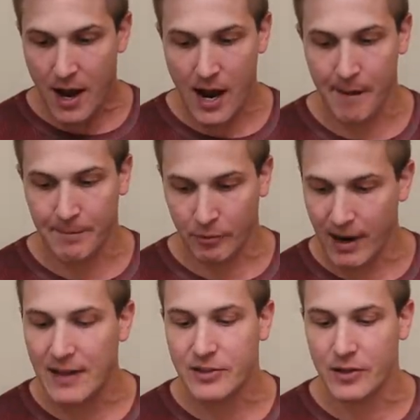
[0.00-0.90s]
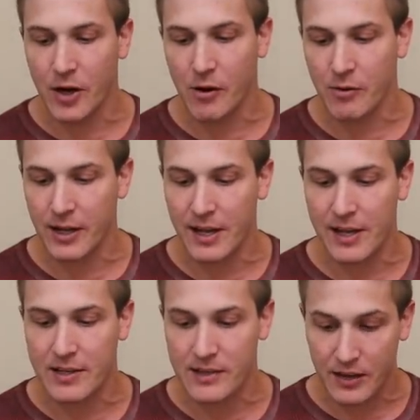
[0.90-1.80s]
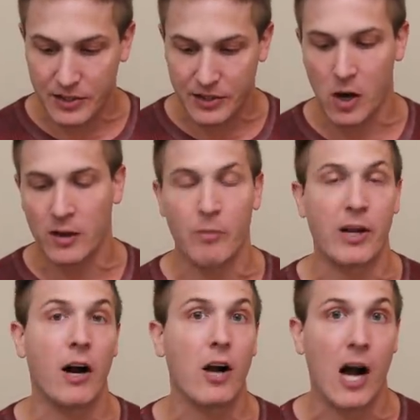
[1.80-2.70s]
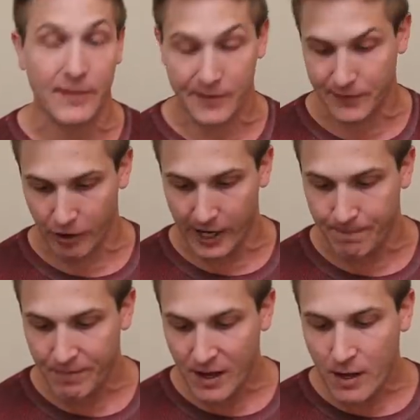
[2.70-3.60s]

Um, the redstone is a stone that we all got for free,